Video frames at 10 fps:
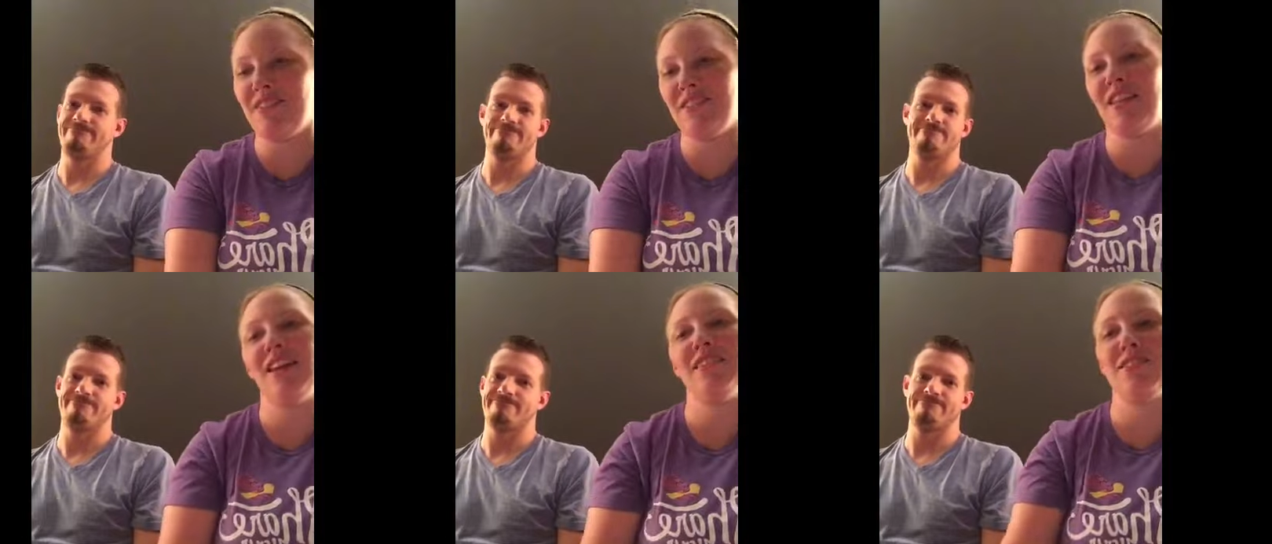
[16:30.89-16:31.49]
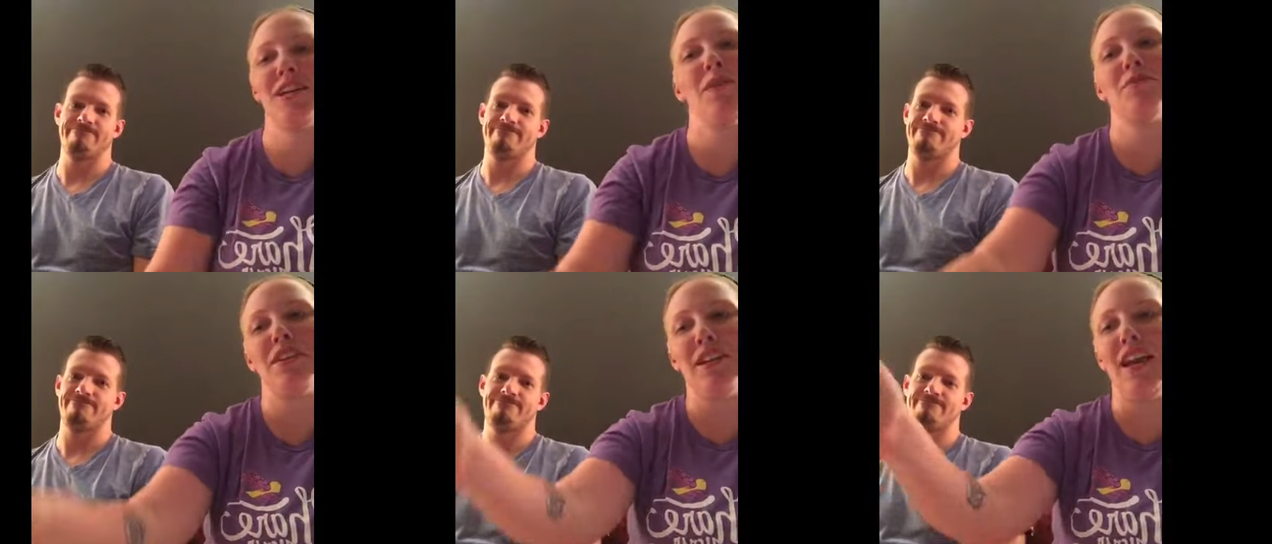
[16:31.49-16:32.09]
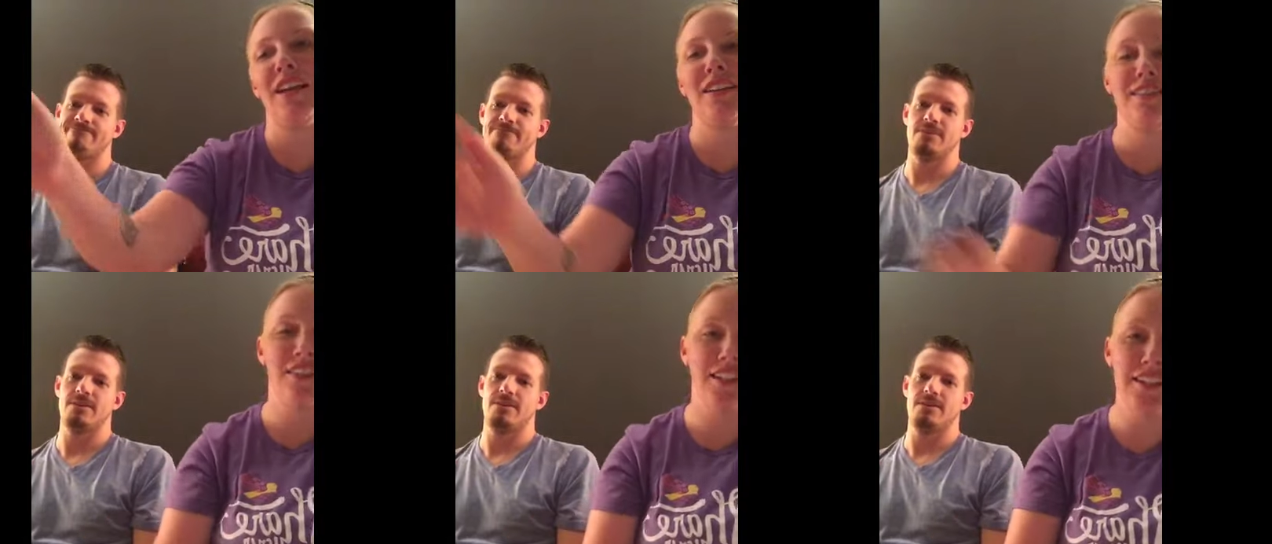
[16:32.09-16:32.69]
Speaker 1: to scent description again
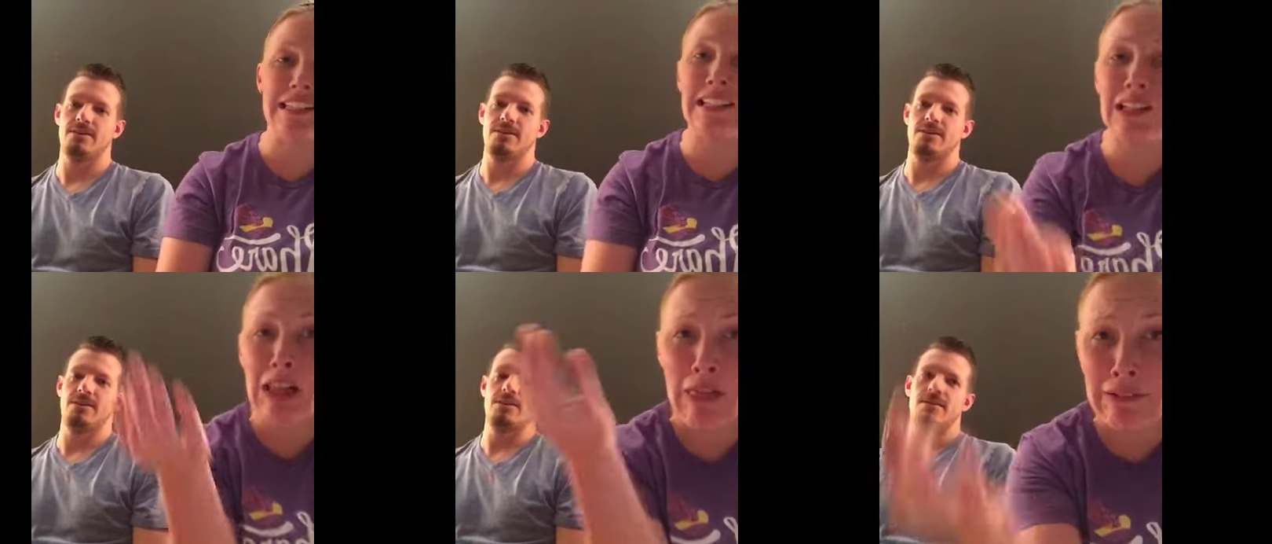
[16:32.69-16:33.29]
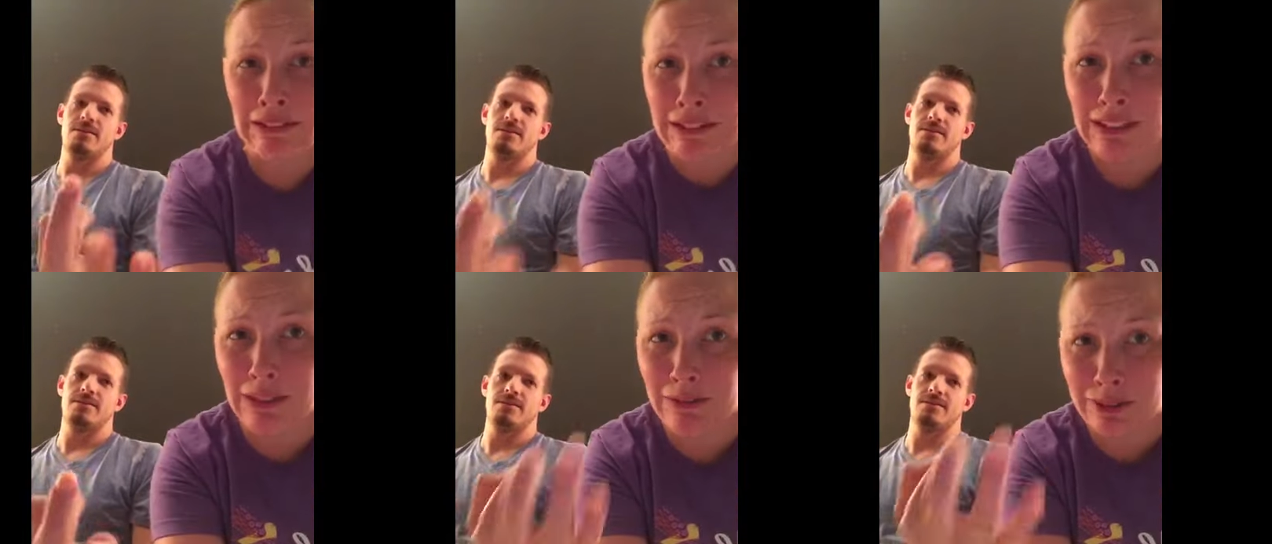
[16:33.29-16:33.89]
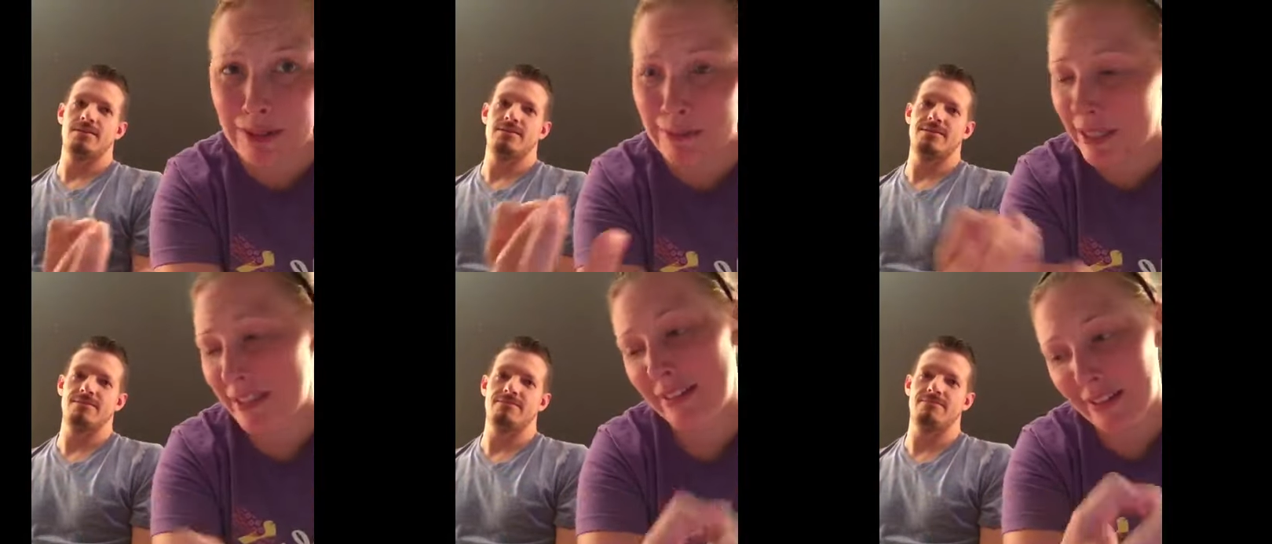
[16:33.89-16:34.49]
because there is a little leather undertone for some
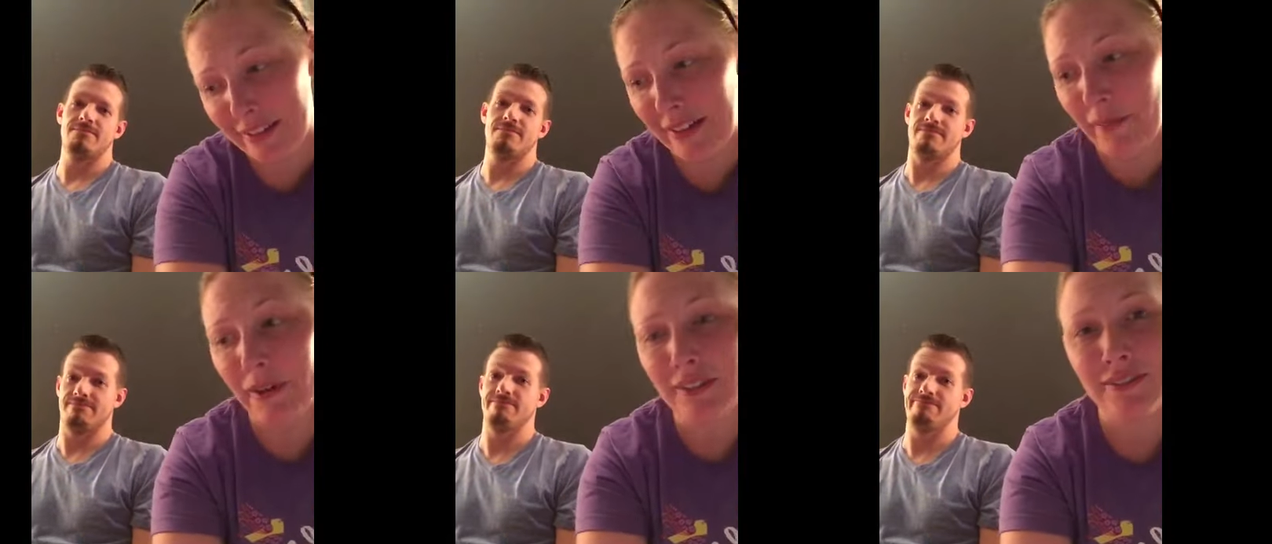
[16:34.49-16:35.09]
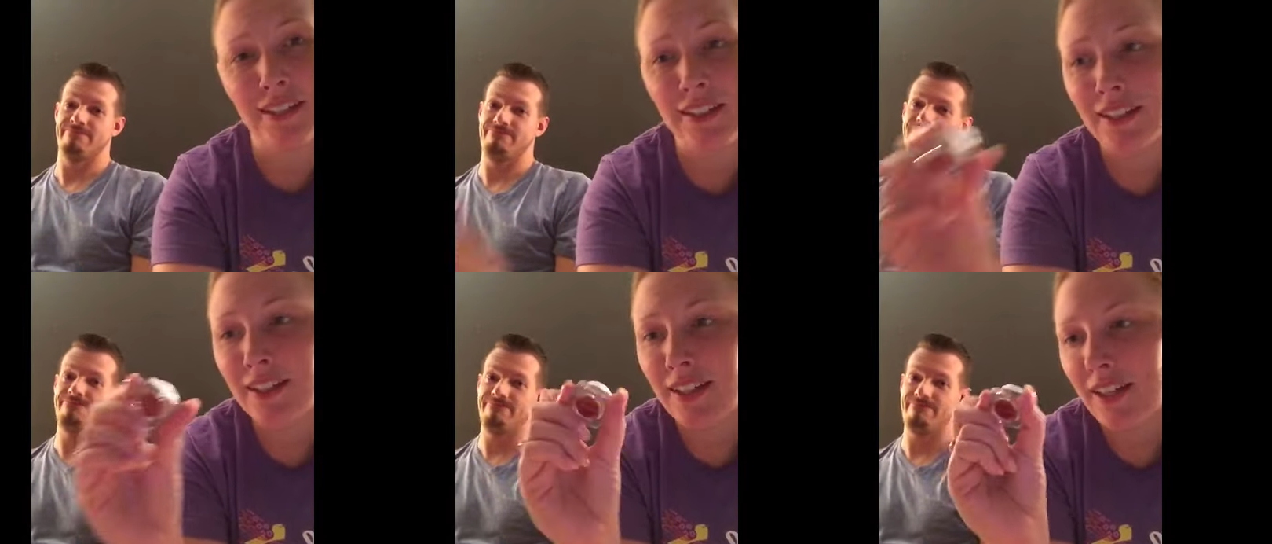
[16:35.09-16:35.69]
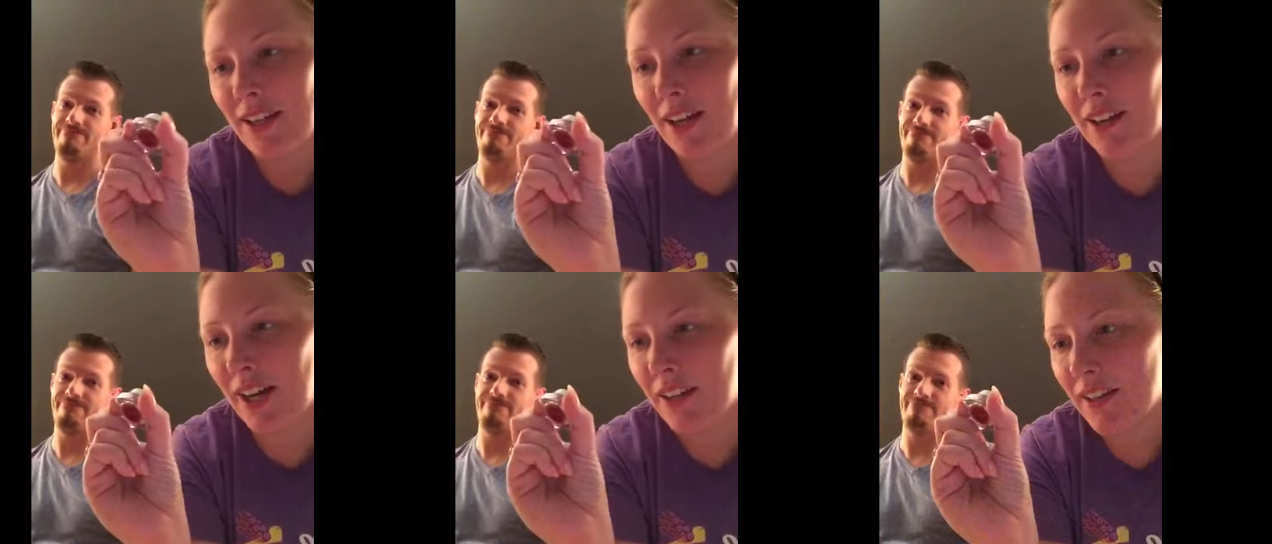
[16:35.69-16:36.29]
reason on that one. All
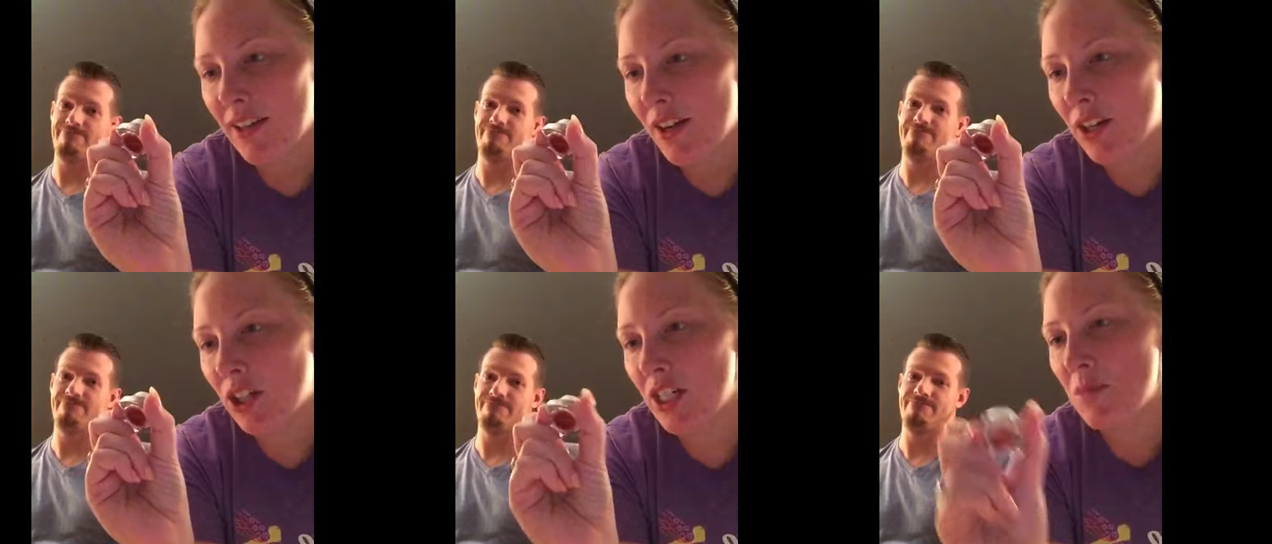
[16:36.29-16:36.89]
right. Crisp